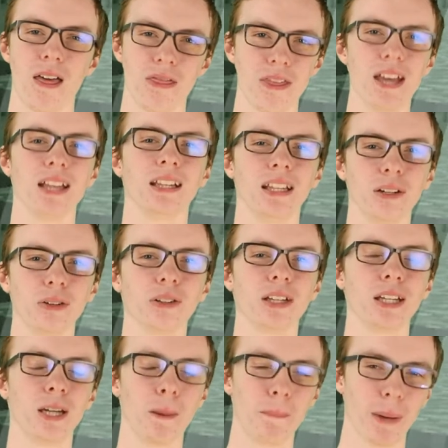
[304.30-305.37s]
They
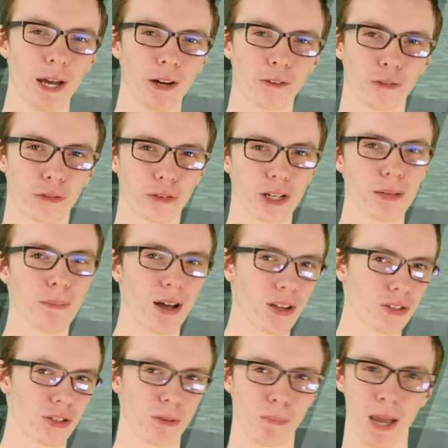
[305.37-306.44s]
literally compared free
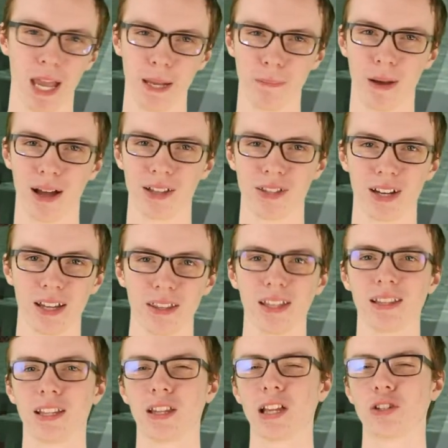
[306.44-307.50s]
mods to paid mods, and I
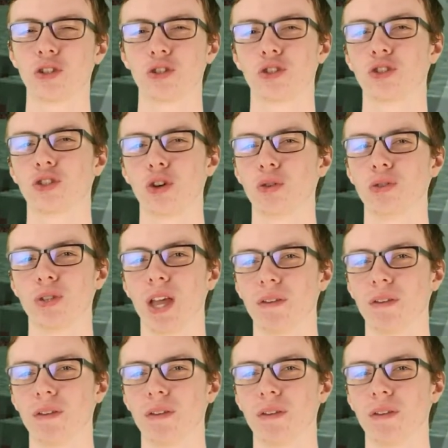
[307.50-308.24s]
think that just shows you